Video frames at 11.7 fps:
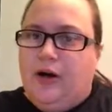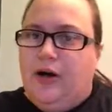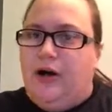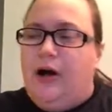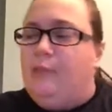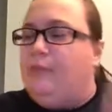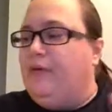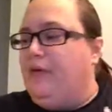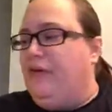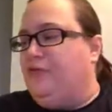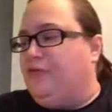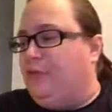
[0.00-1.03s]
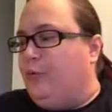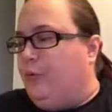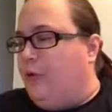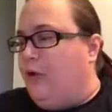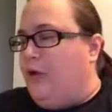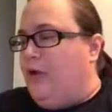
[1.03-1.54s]
With this
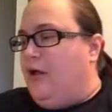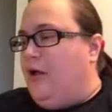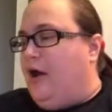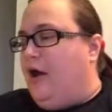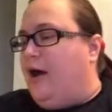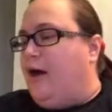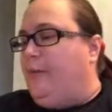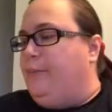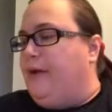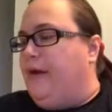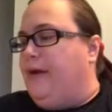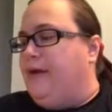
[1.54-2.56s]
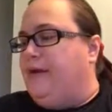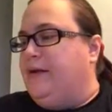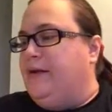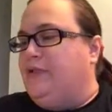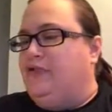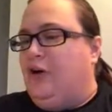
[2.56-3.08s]
tool, and
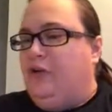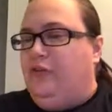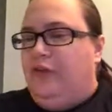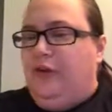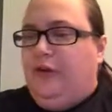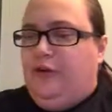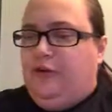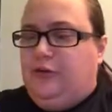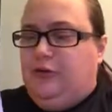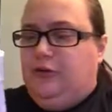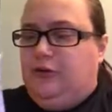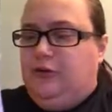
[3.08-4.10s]
it shows you